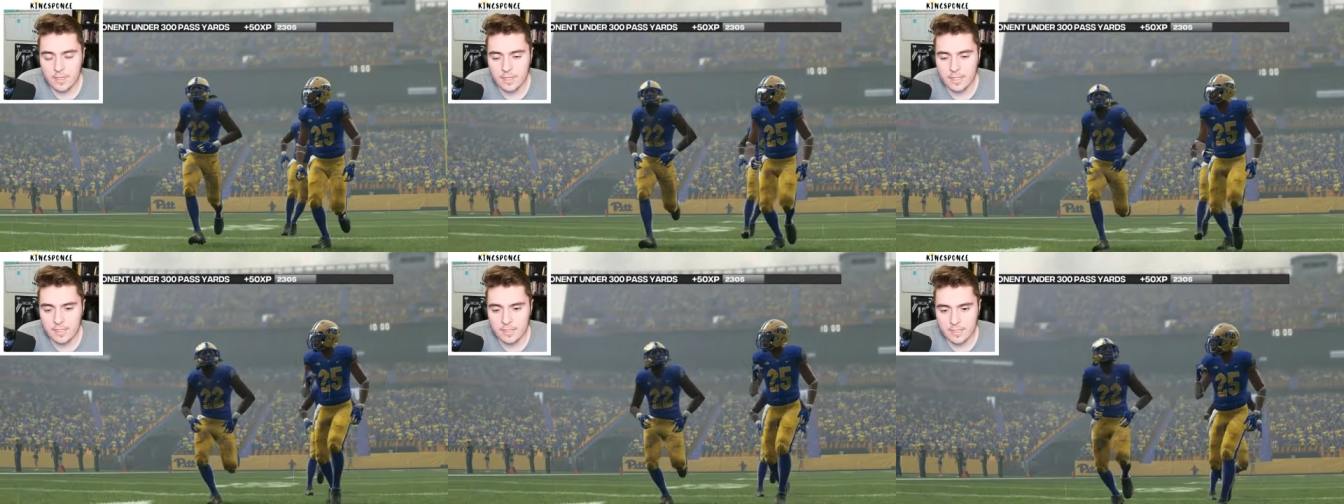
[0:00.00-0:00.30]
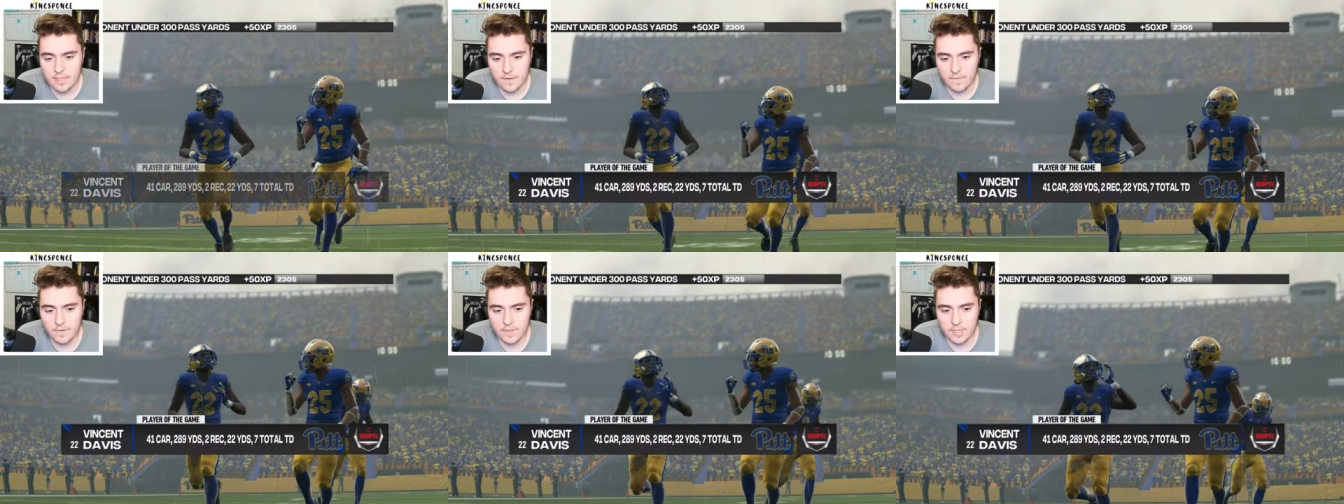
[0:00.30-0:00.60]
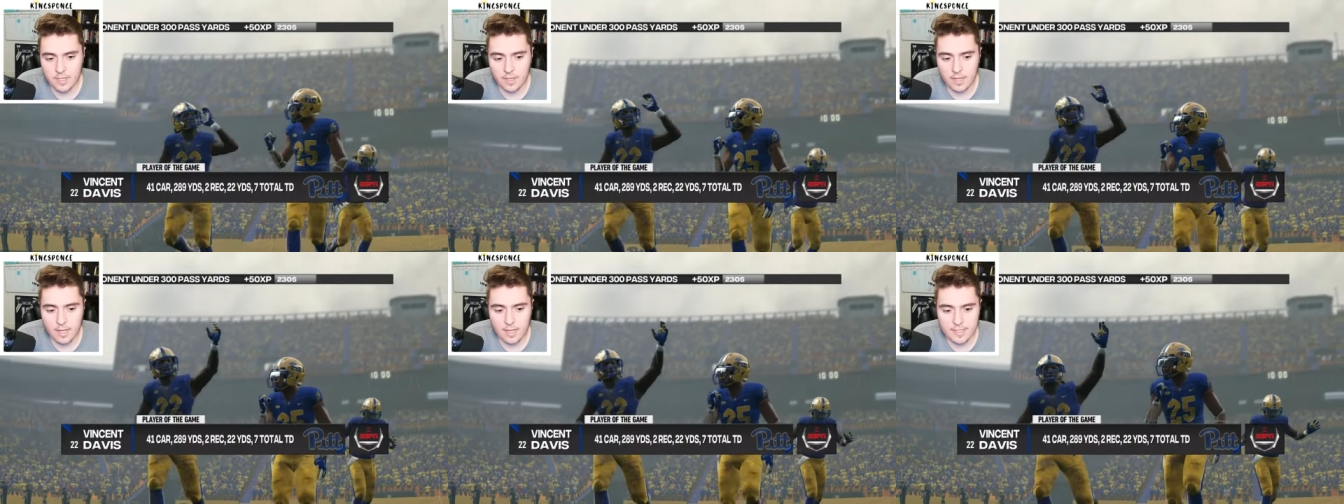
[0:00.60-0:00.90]
and suffers
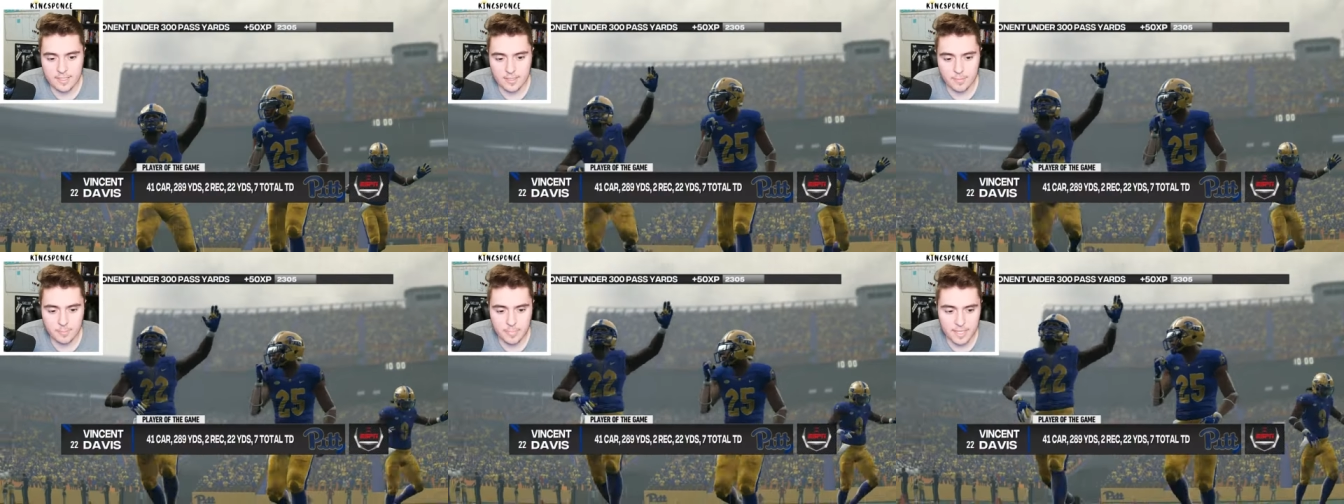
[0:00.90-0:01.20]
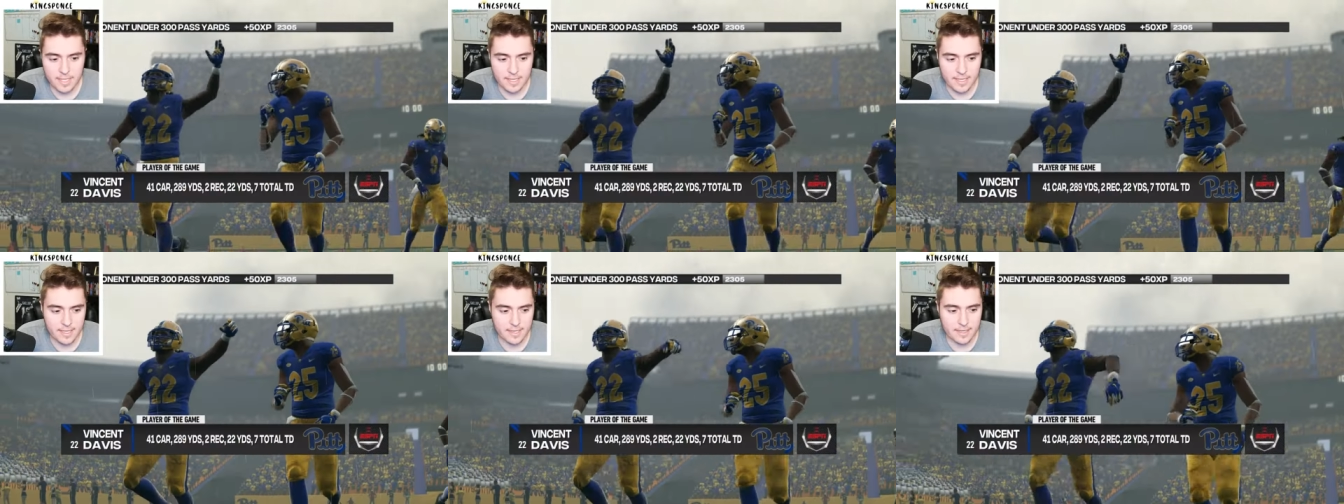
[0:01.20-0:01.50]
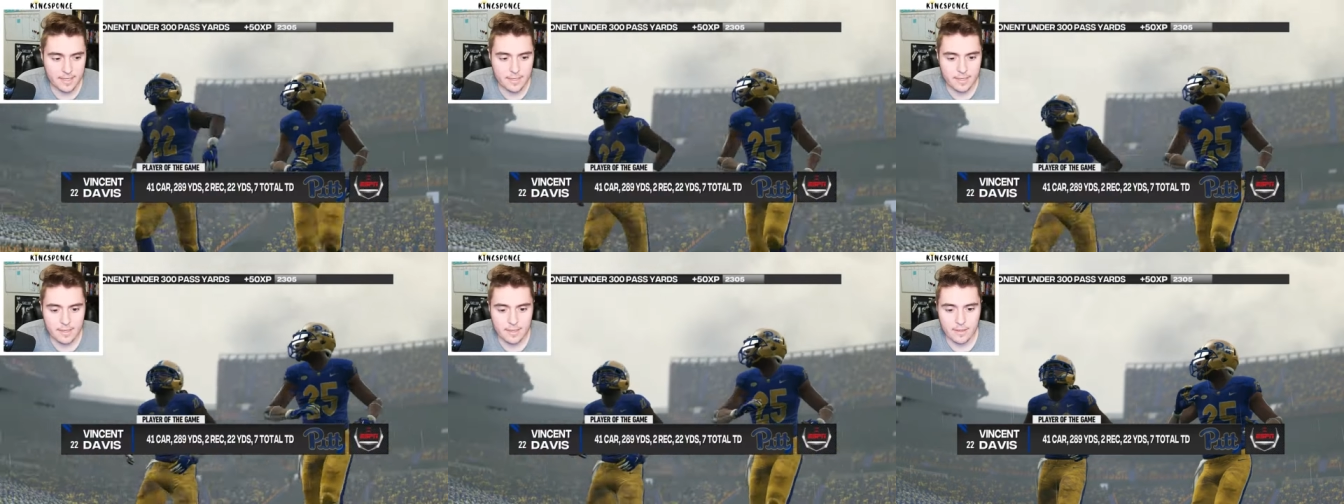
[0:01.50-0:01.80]
a loss to Pitt.
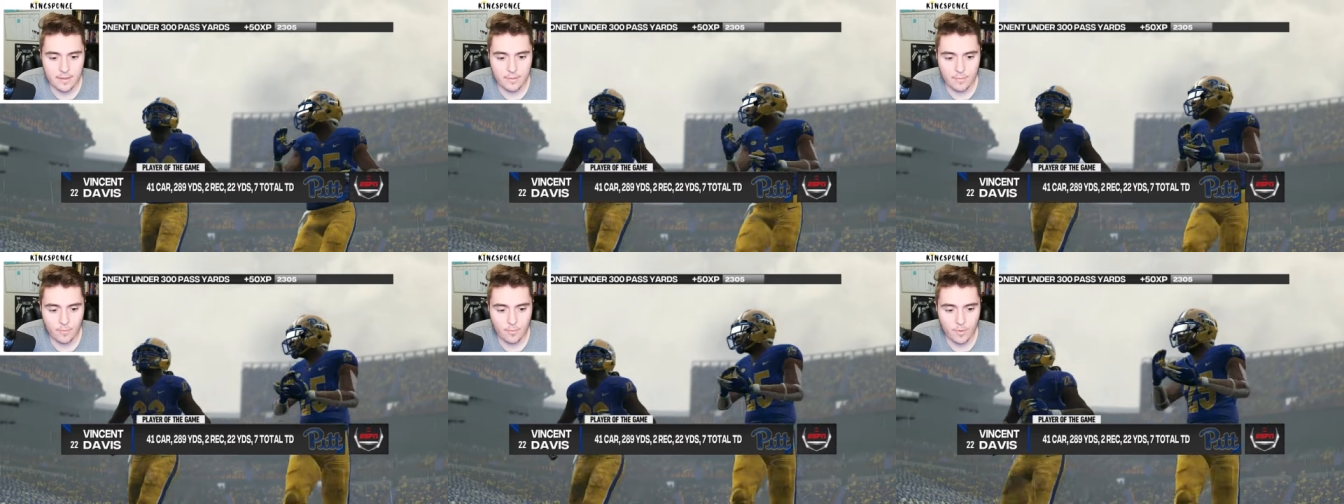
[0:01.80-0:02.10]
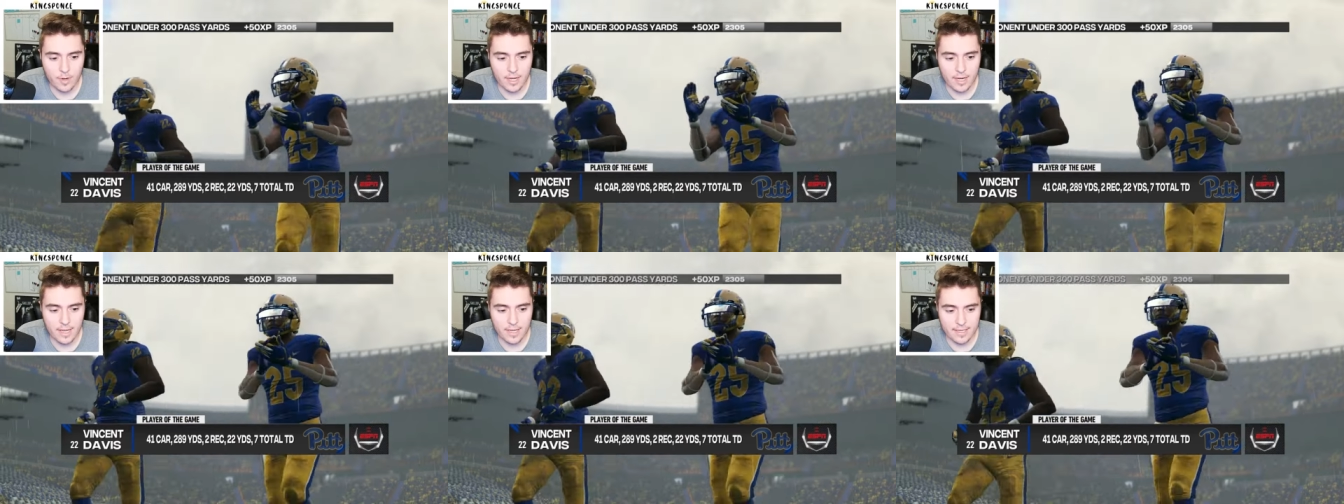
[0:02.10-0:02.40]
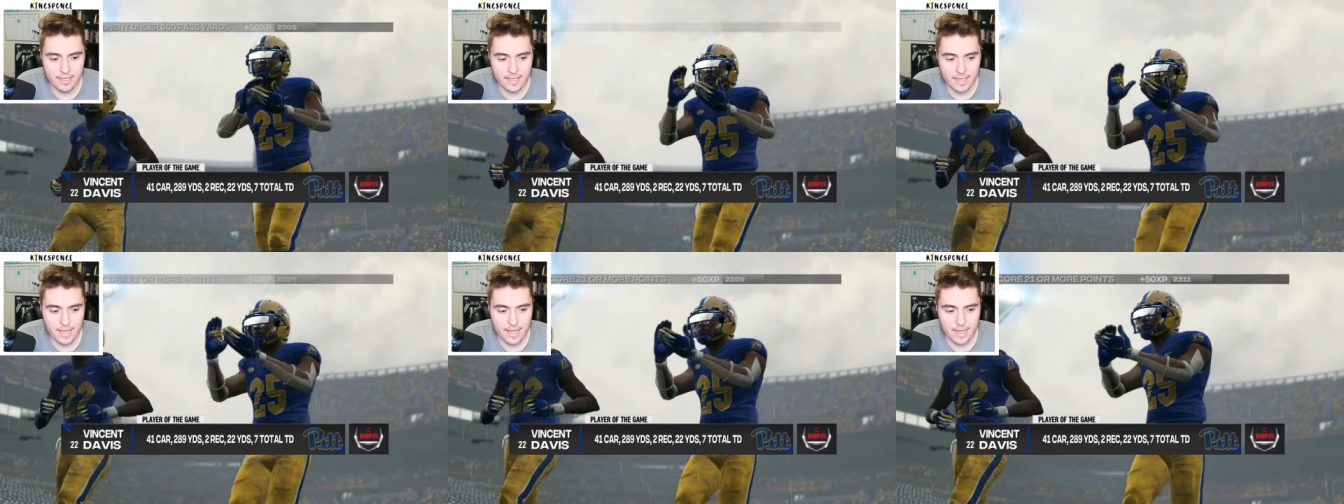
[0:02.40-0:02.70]
What a
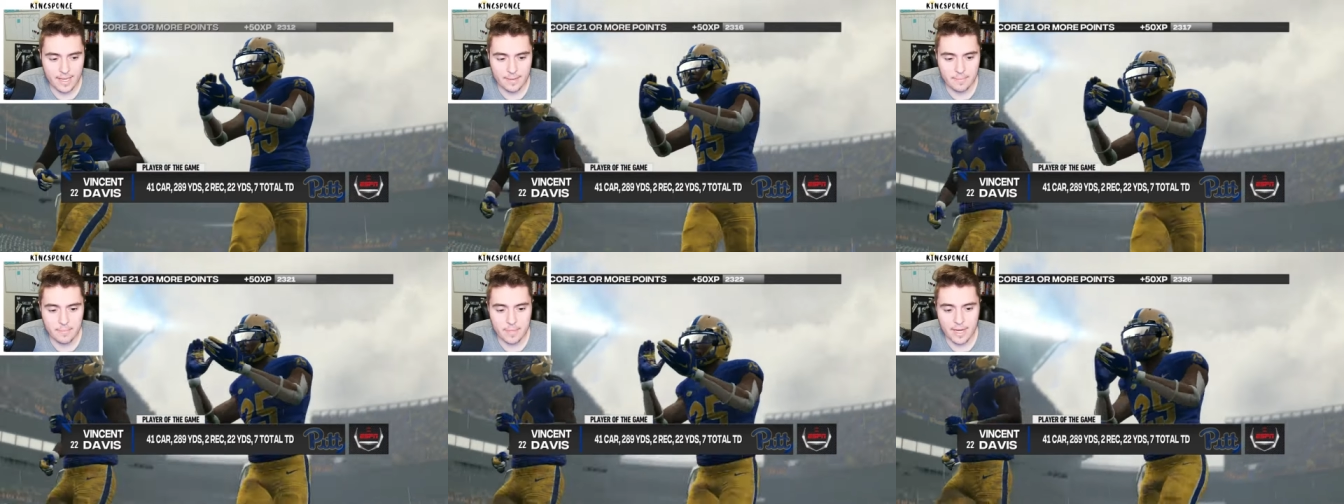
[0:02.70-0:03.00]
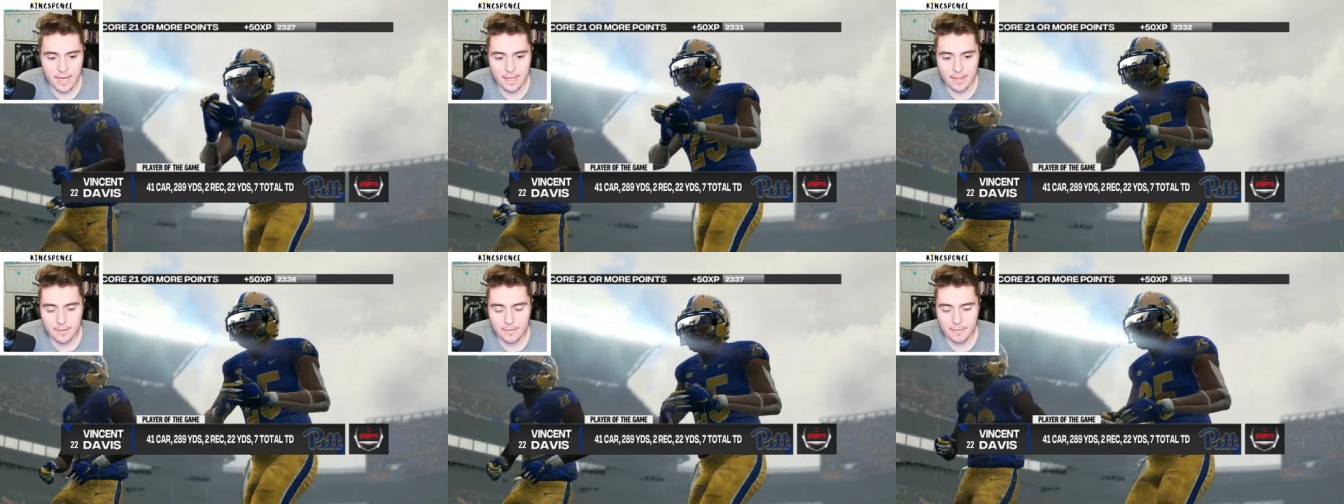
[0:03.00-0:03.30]
game by the